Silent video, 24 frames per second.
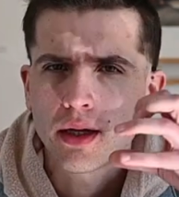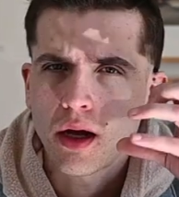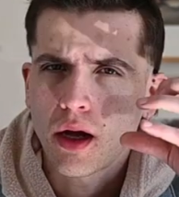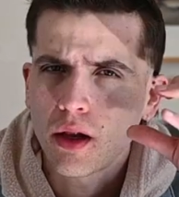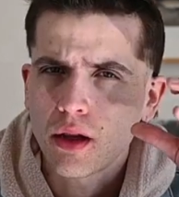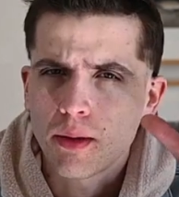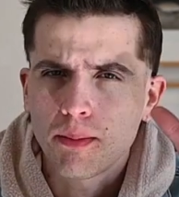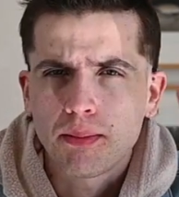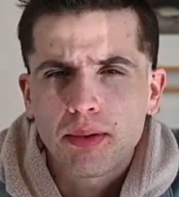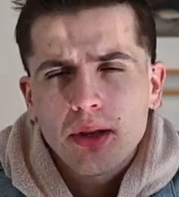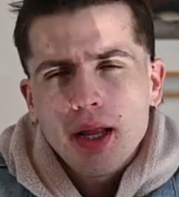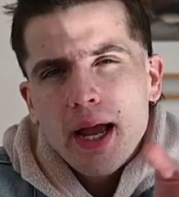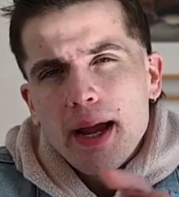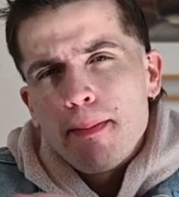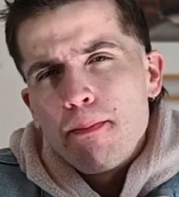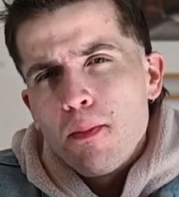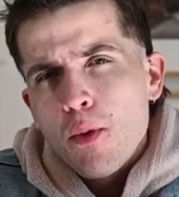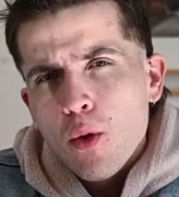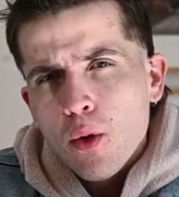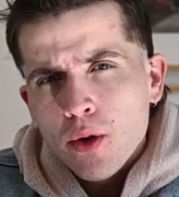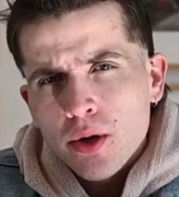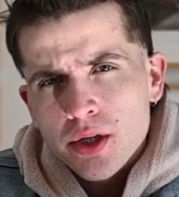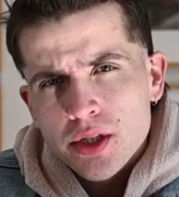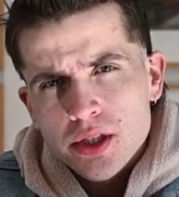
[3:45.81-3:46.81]
I'll apply
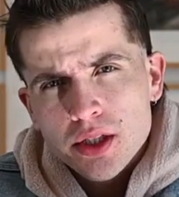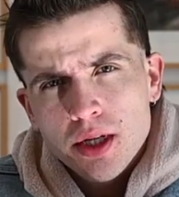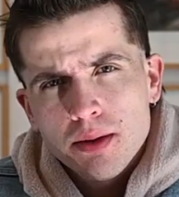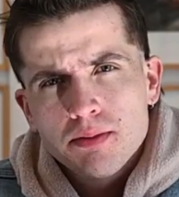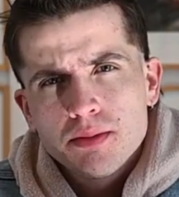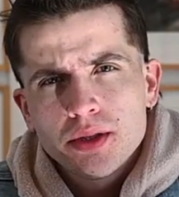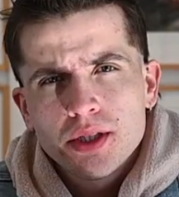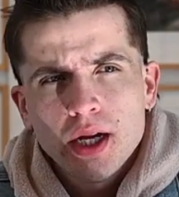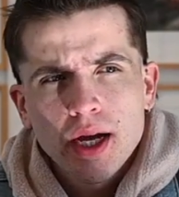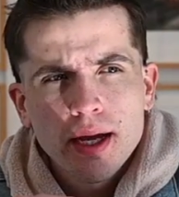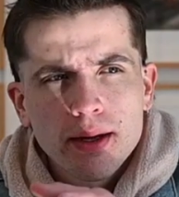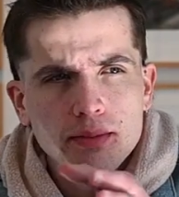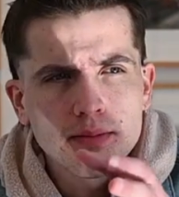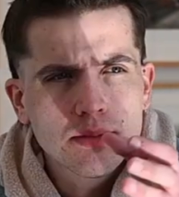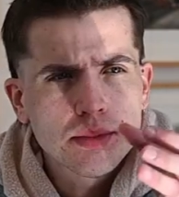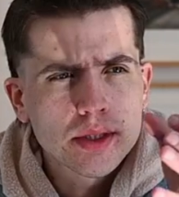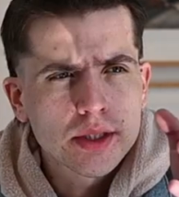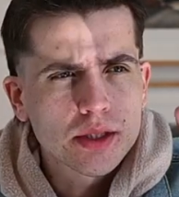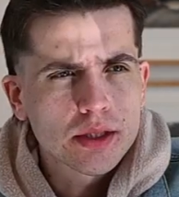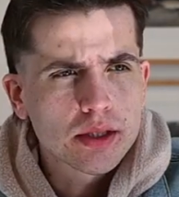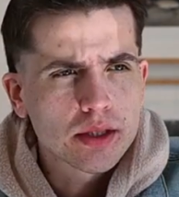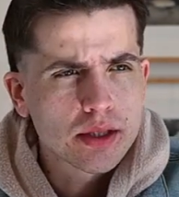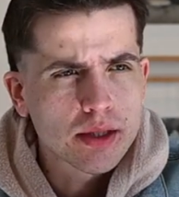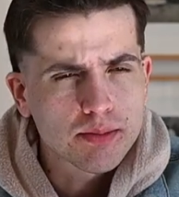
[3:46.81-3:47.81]
more
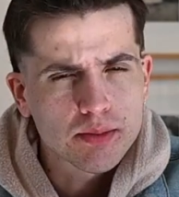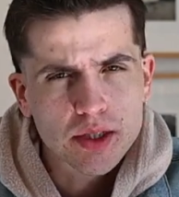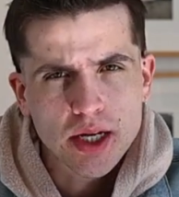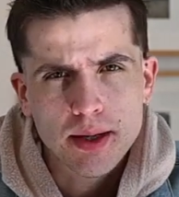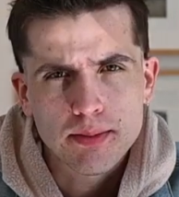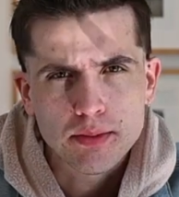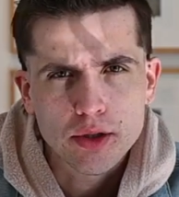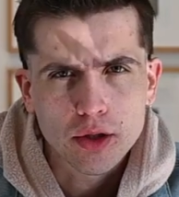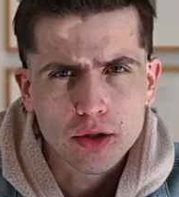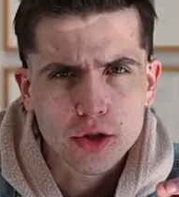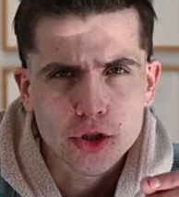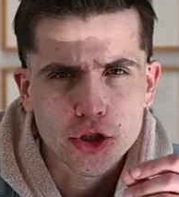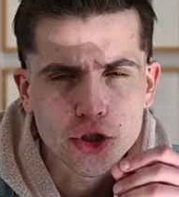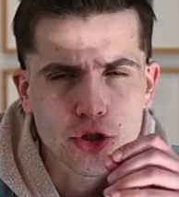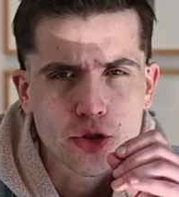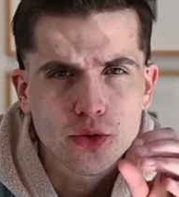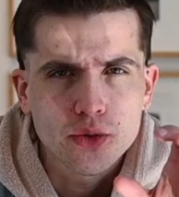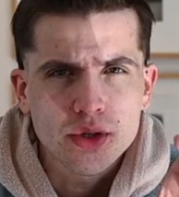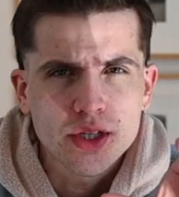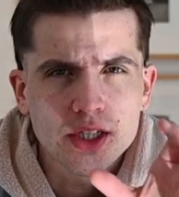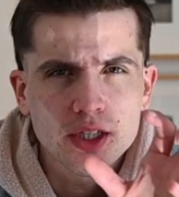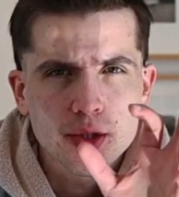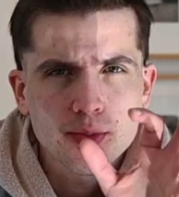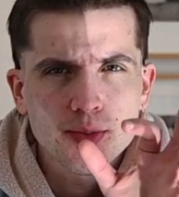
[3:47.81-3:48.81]
sometimes I'll just do
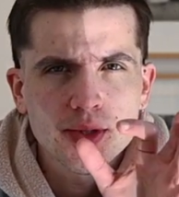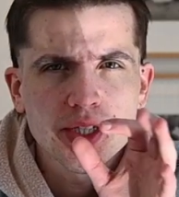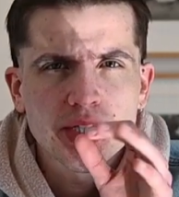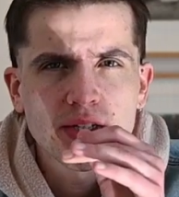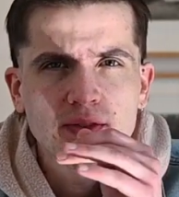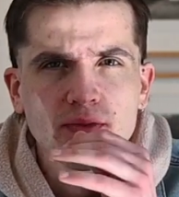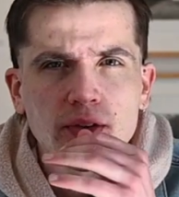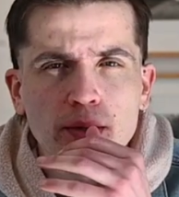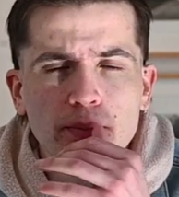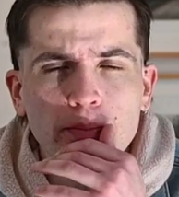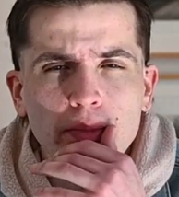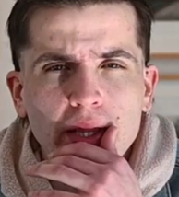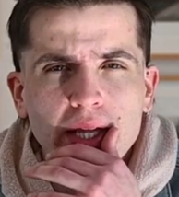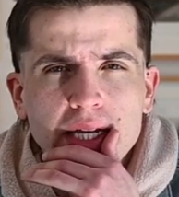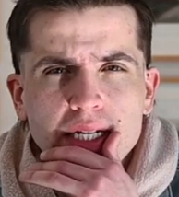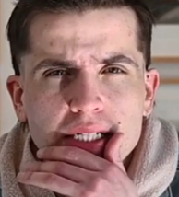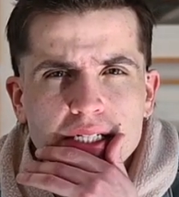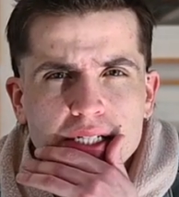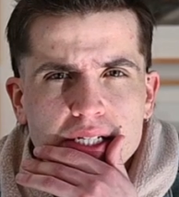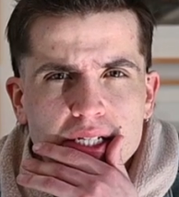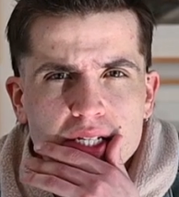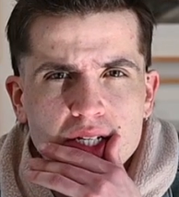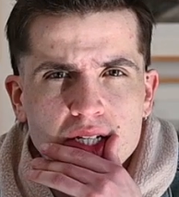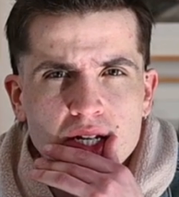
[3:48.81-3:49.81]
it in specific
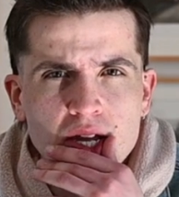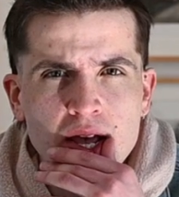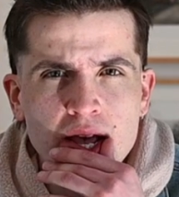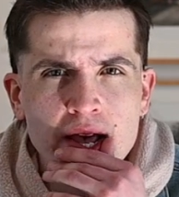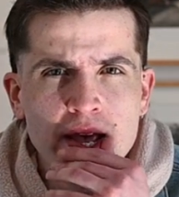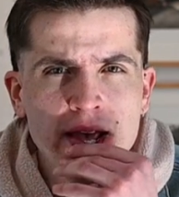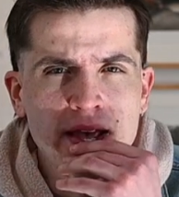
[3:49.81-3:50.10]
places.